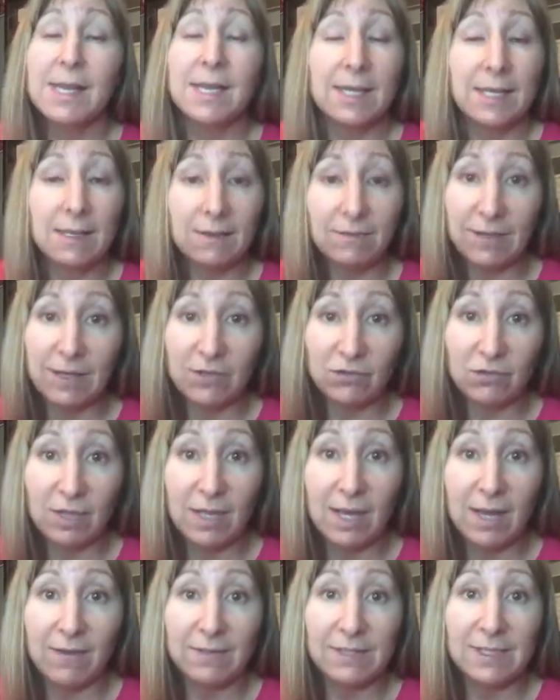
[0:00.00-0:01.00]
And
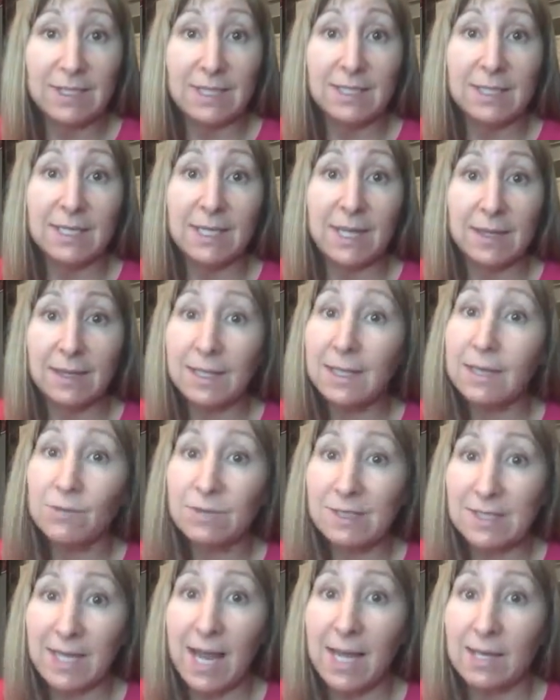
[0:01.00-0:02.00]
eventually, obviously, he did. I think it
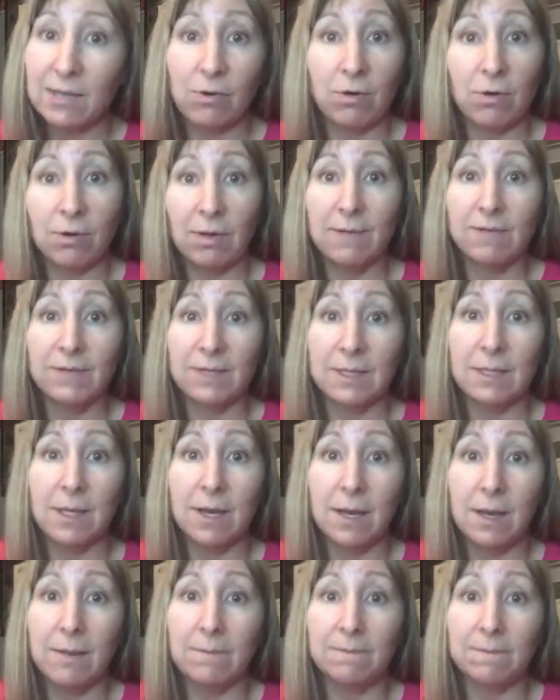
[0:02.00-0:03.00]
was that year, or even,
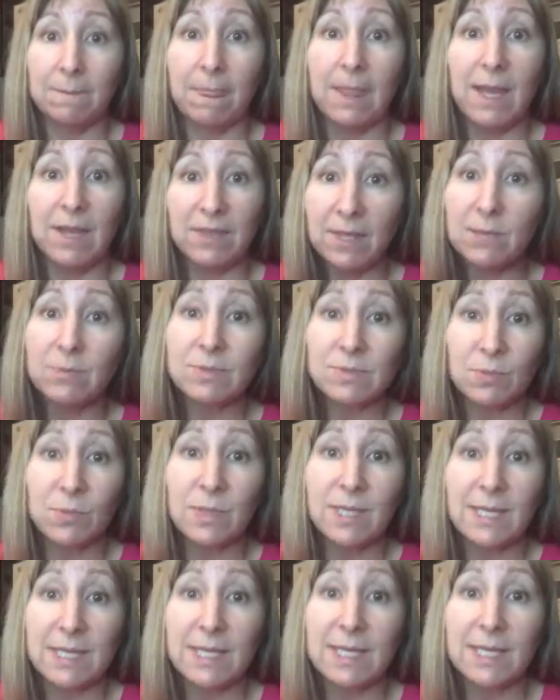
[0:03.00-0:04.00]
I think it was
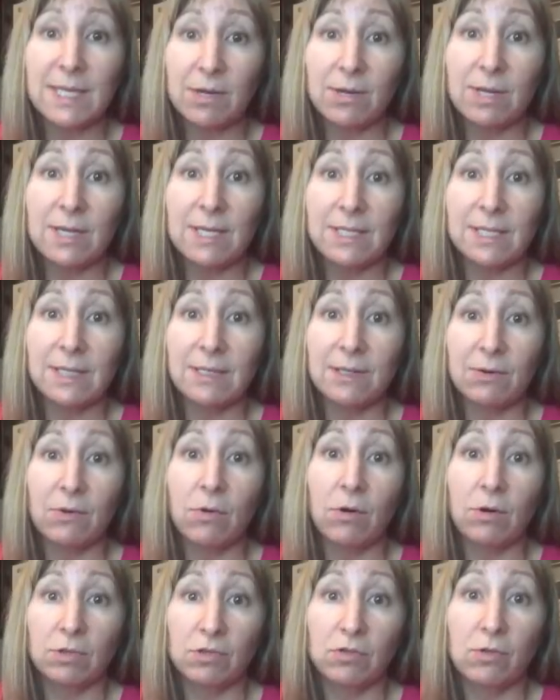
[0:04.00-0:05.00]
within the year he did it,
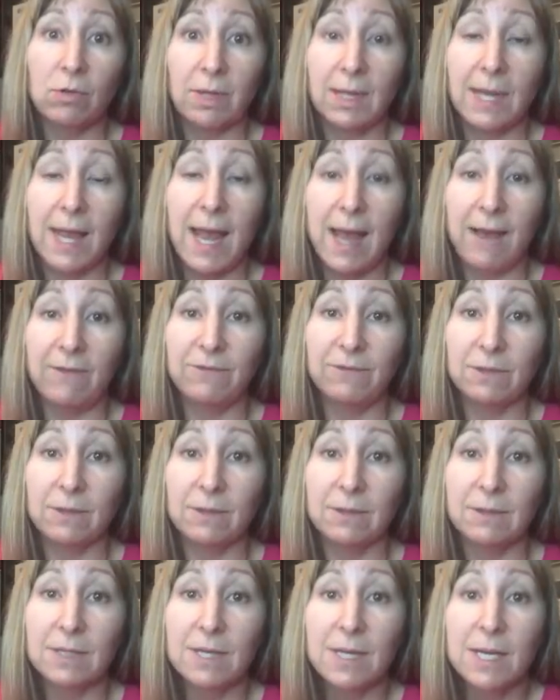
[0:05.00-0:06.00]
or shortly
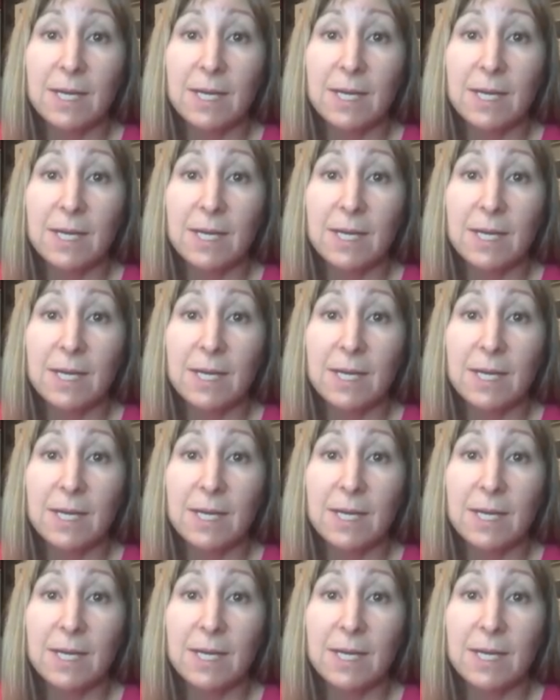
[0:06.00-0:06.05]
after.